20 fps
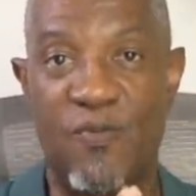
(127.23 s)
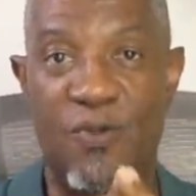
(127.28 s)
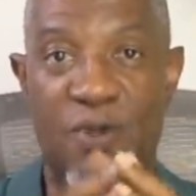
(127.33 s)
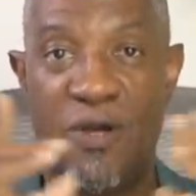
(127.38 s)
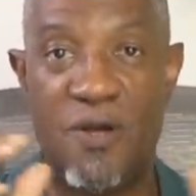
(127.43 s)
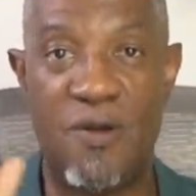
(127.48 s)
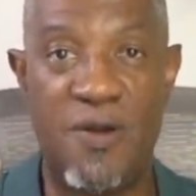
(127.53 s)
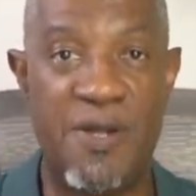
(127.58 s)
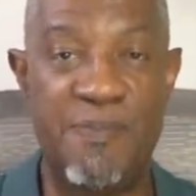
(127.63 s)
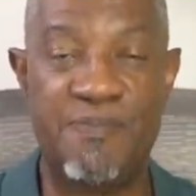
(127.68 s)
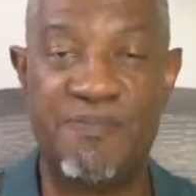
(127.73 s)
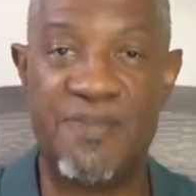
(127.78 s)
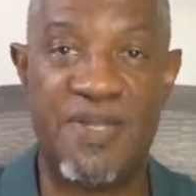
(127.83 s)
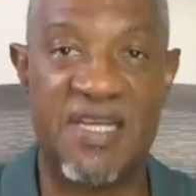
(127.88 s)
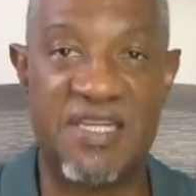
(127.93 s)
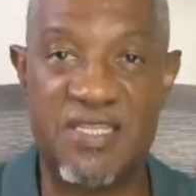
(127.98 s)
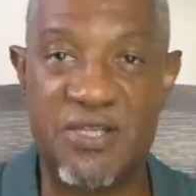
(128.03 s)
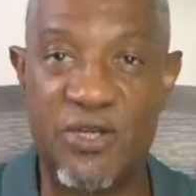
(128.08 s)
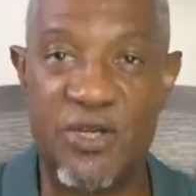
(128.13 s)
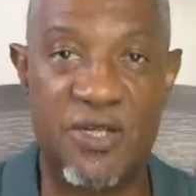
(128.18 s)
All right,
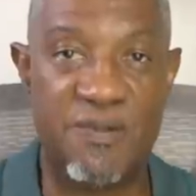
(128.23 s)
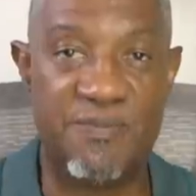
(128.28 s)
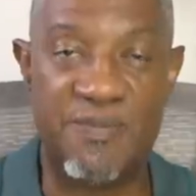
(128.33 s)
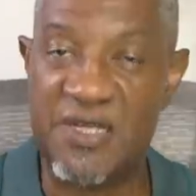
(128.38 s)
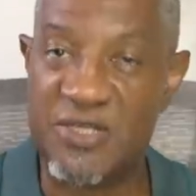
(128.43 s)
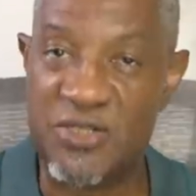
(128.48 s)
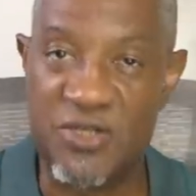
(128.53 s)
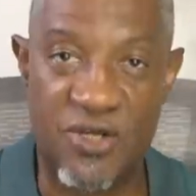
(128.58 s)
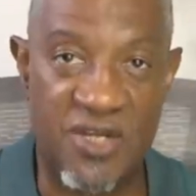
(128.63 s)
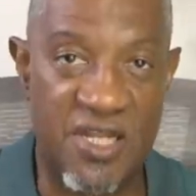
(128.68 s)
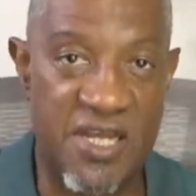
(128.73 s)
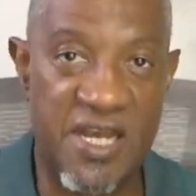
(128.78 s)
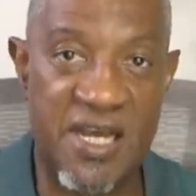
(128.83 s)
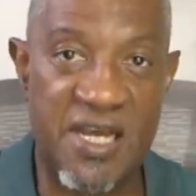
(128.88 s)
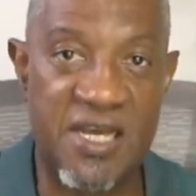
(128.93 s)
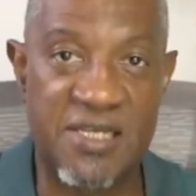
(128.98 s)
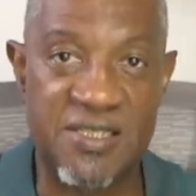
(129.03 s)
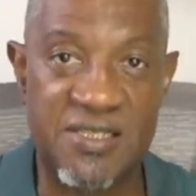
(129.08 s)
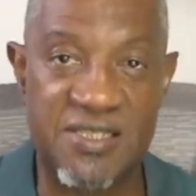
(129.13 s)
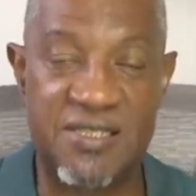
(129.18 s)
that's all. That's all I
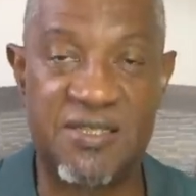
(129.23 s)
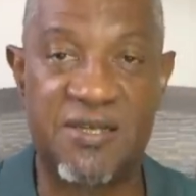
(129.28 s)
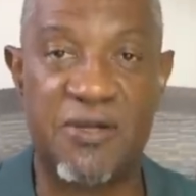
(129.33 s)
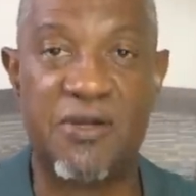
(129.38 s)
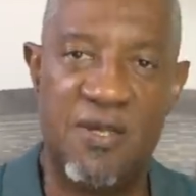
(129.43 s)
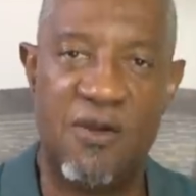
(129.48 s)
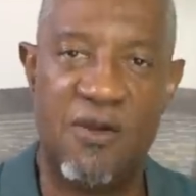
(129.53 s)
ask.